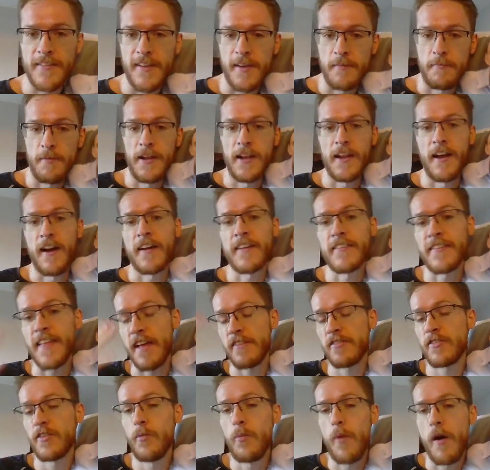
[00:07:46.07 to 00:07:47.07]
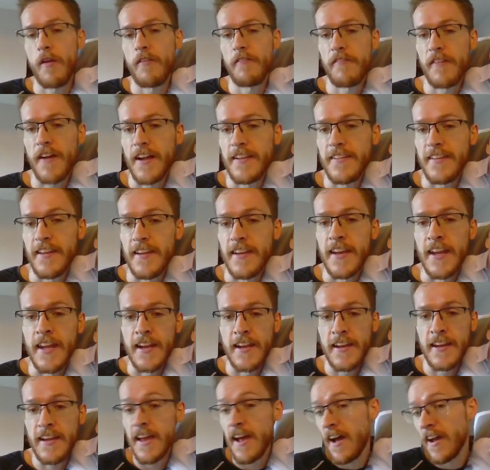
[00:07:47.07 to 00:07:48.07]
give me luck. That's the one thing I didn't
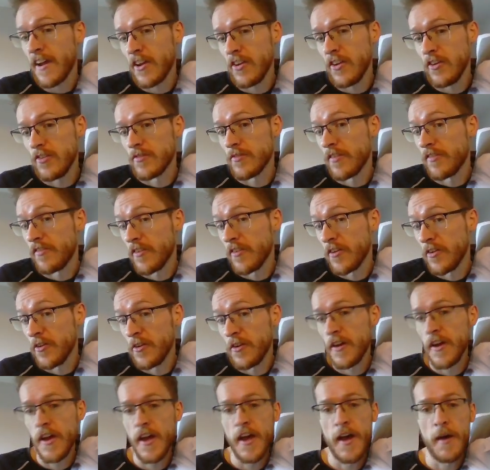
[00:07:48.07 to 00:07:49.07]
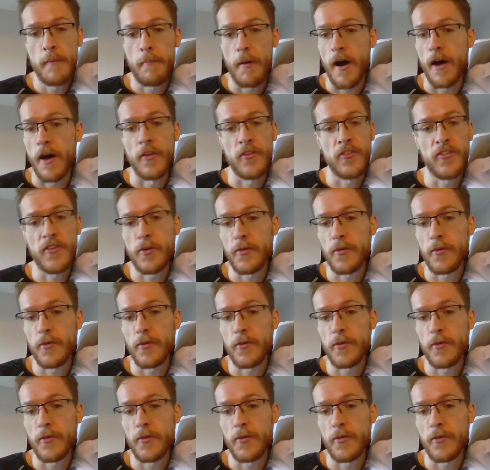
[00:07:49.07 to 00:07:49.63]
need. Yeah, I can use him for food, but I still